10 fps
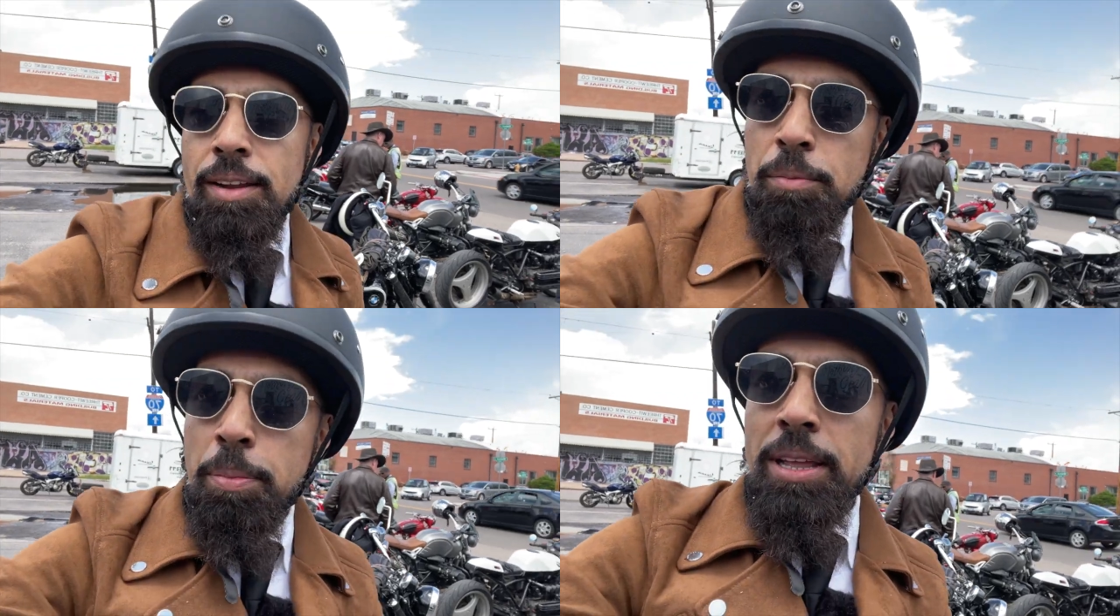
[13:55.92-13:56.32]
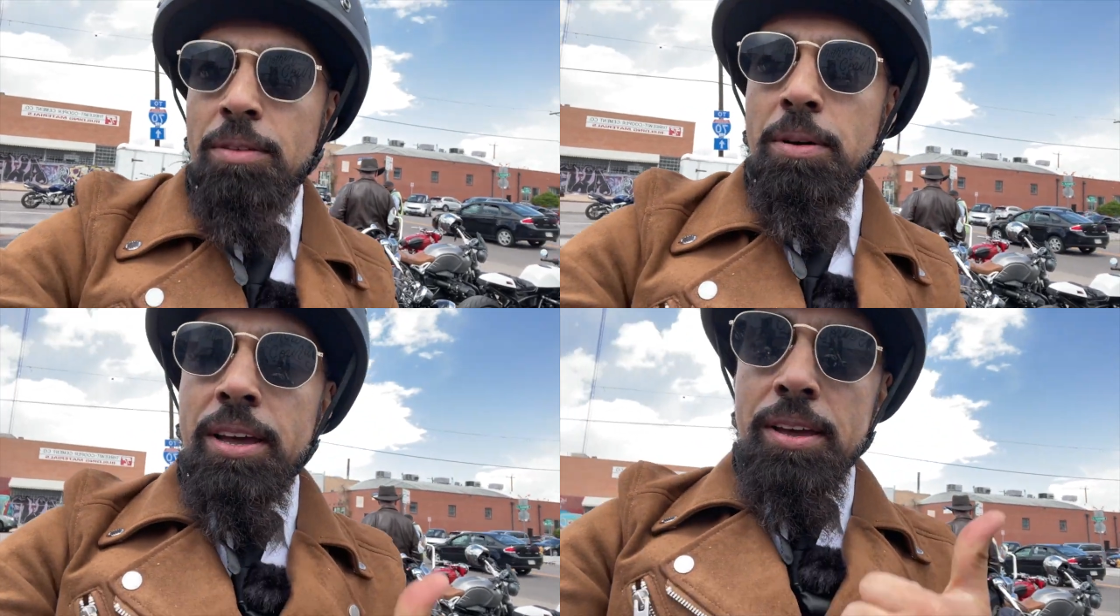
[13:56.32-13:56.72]
By the
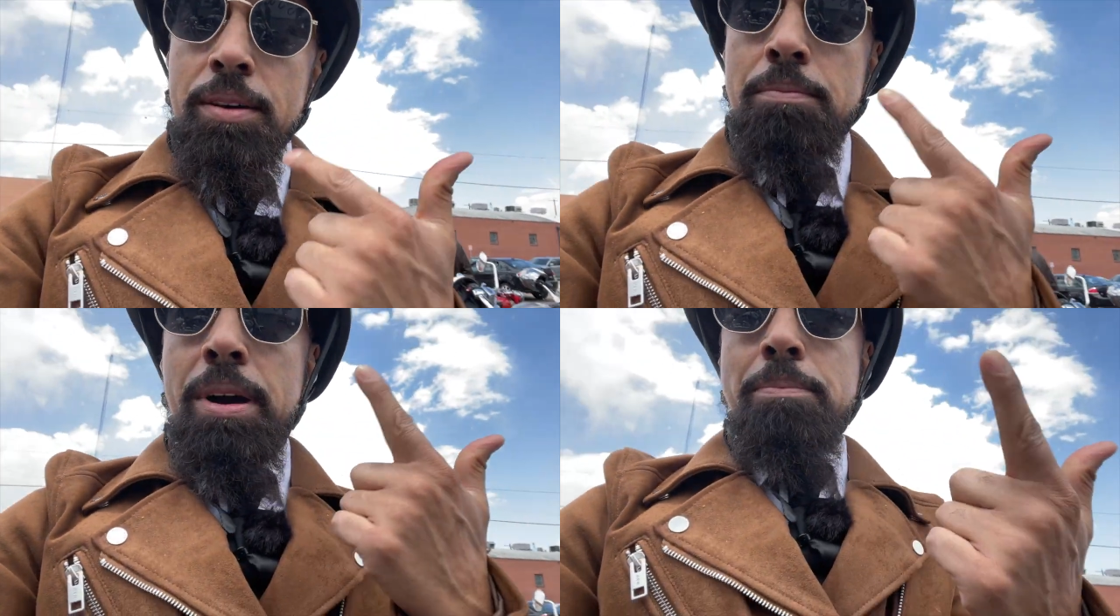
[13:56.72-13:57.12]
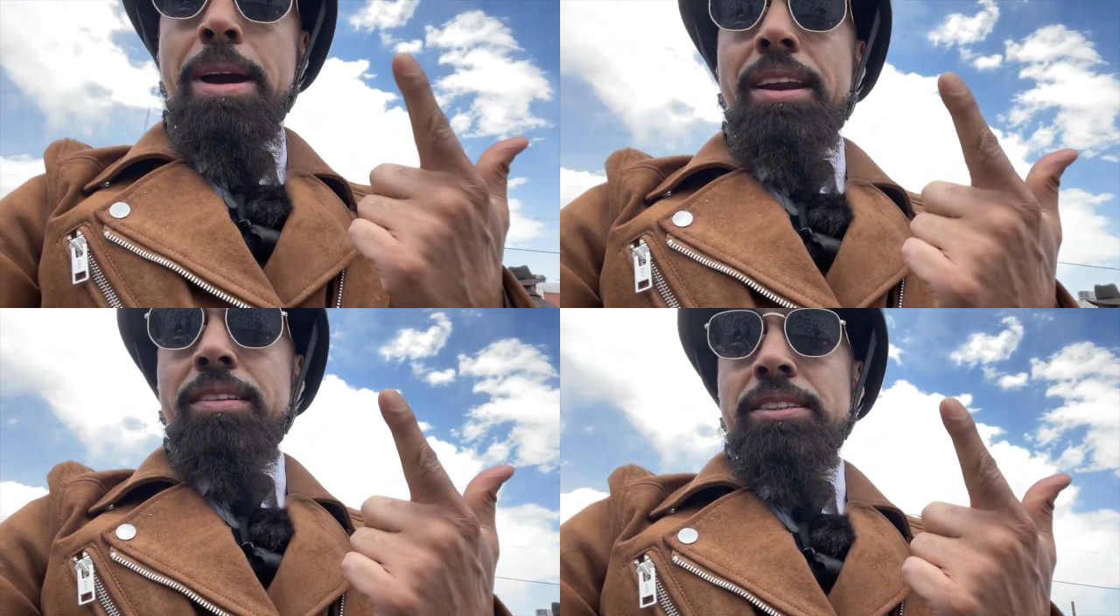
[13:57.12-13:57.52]
way, my
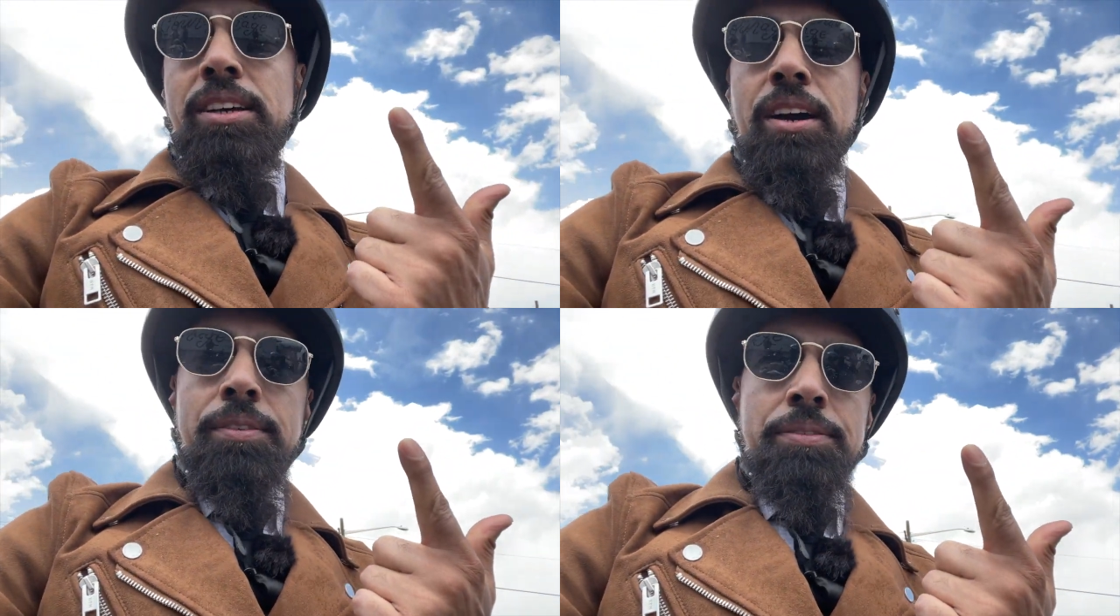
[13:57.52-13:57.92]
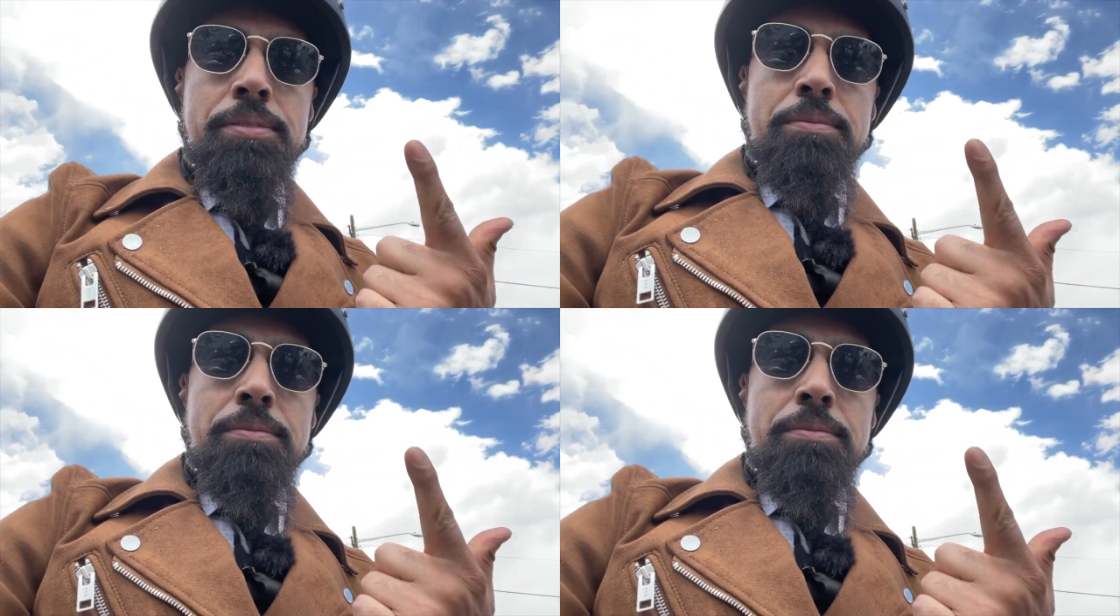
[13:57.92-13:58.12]
battery's off.